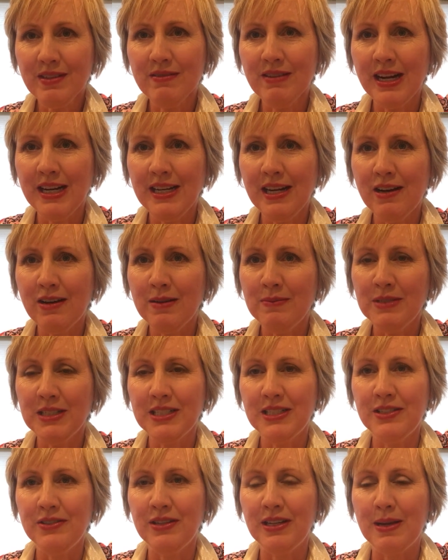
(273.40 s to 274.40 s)
Right now, I'm
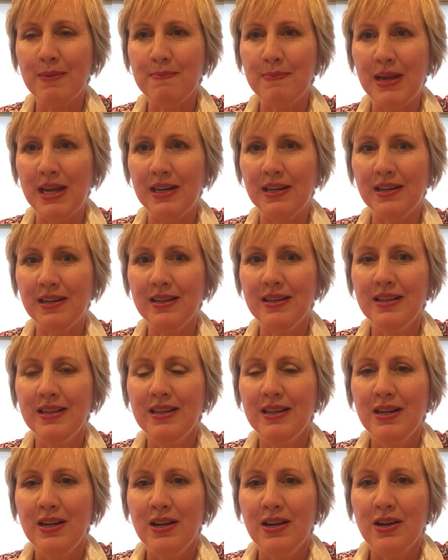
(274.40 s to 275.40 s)
just doing a beta
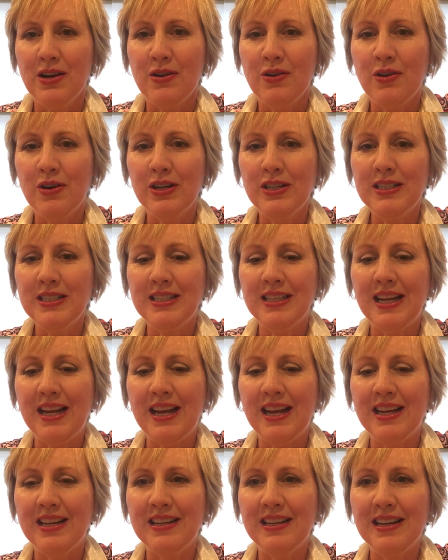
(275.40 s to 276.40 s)
course,
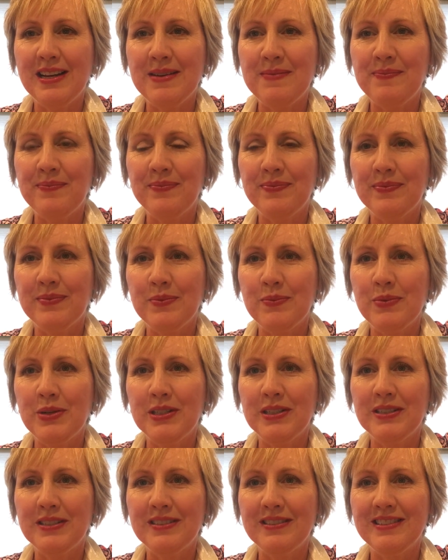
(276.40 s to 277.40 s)
and
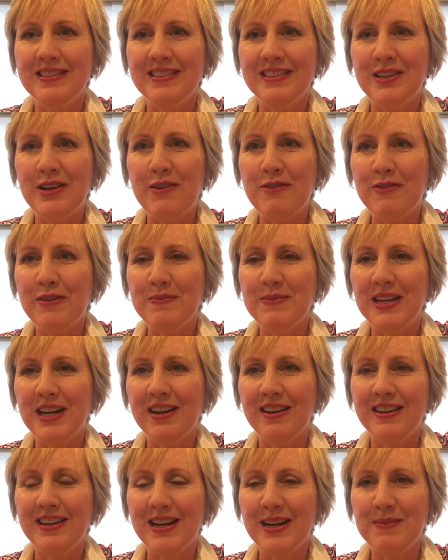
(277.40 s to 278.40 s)
we'll go from
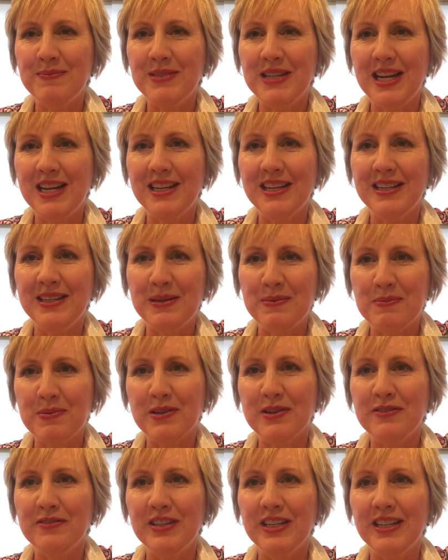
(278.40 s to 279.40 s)
there and update it and
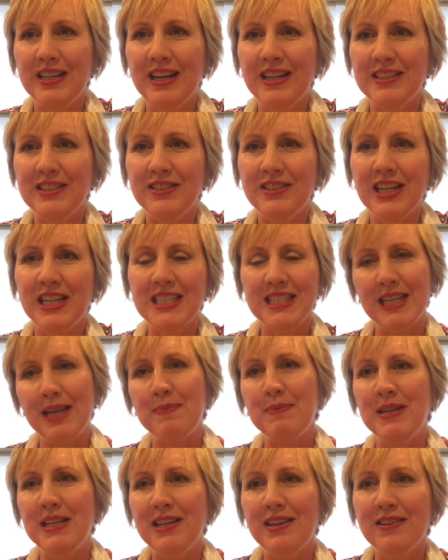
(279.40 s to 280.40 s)
improve it as you guys let
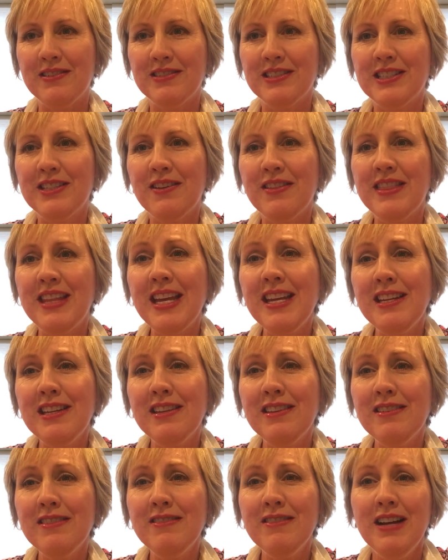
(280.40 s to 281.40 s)
me know. So thank
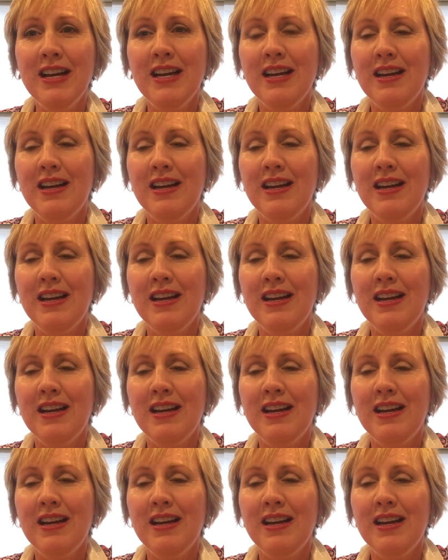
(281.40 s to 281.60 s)
you.